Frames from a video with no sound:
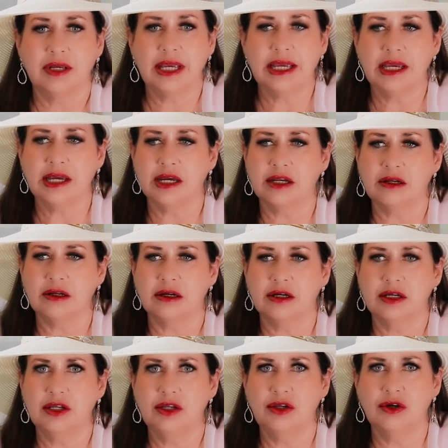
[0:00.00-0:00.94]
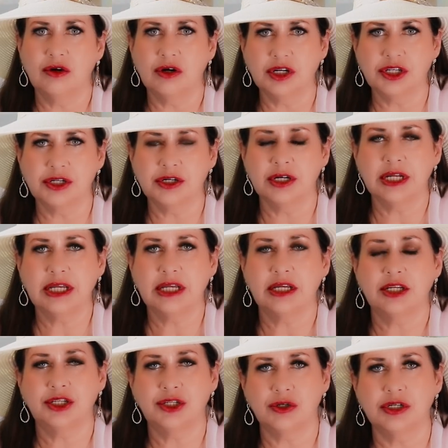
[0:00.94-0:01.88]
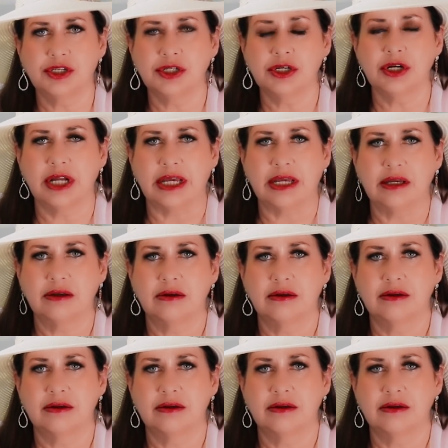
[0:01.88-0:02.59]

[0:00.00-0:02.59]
And your journey is your journey.